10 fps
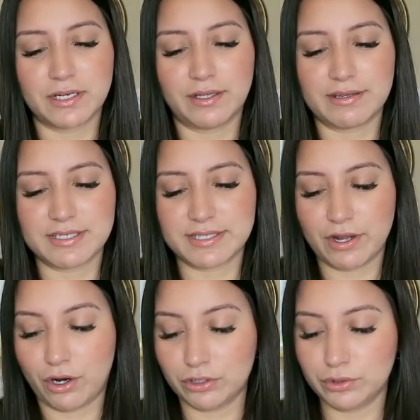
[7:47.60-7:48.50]
of sunglasses.
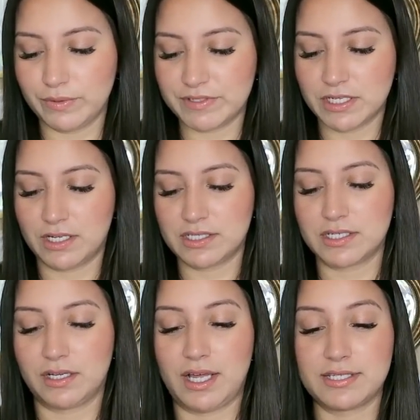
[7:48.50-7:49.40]
They are Louis
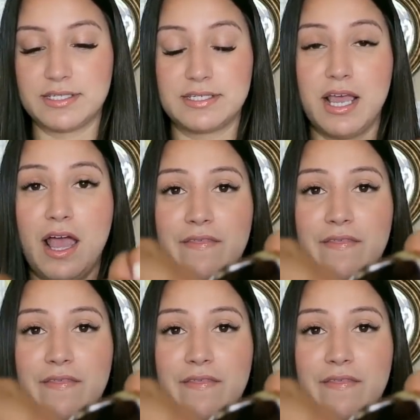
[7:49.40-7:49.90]
Vuitton sunglasses.